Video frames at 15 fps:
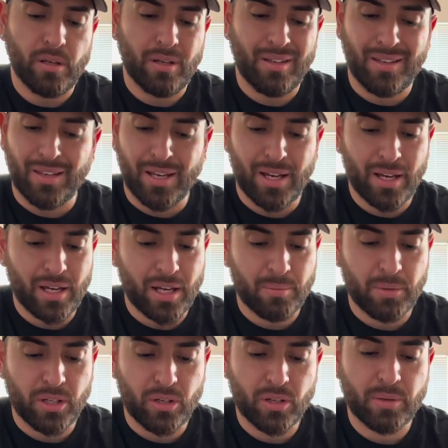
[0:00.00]
Yeah, I
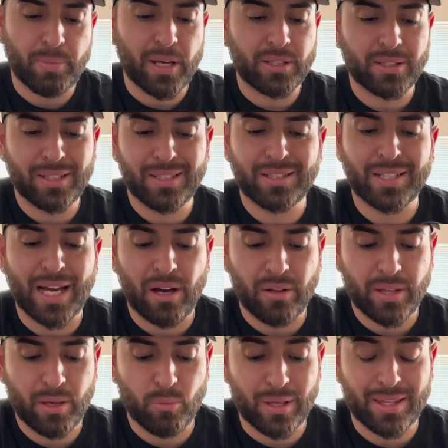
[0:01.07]
mean, you could basically style
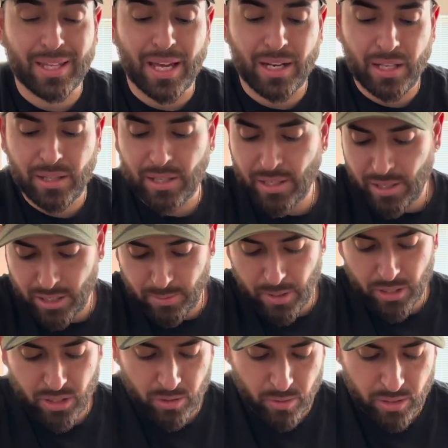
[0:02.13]
them with anything,
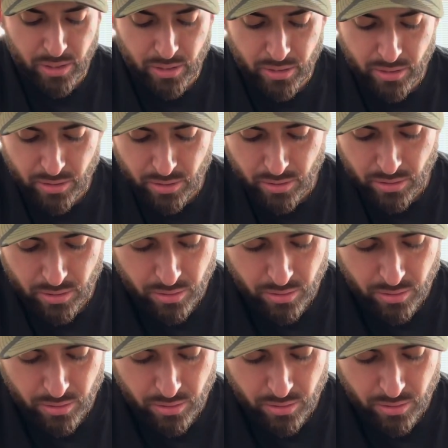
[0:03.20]
especially with this,